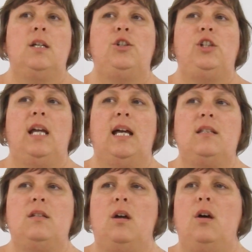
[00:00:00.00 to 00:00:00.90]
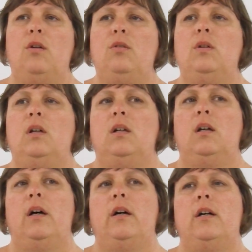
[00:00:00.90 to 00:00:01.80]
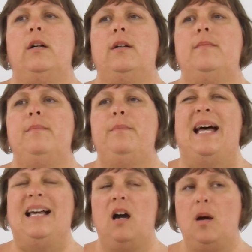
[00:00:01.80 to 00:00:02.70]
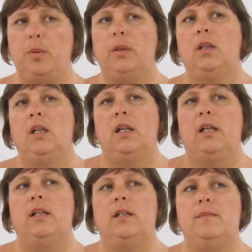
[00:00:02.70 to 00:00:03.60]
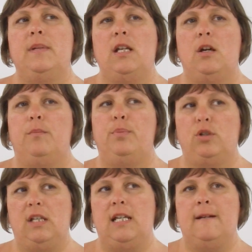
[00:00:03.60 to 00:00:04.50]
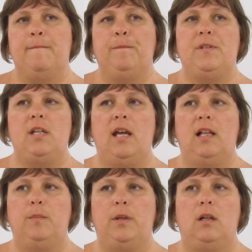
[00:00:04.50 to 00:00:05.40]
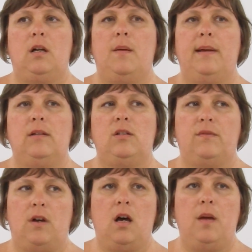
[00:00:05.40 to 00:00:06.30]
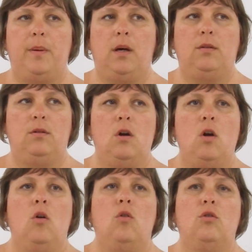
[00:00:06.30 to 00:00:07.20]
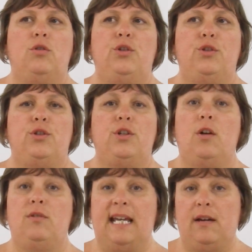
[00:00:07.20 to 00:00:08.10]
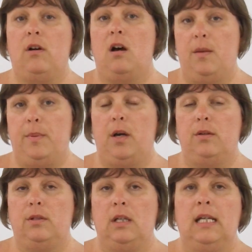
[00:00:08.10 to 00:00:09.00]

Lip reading: She has no backup in her body to help her come out of a hypo or to slow down a hypo.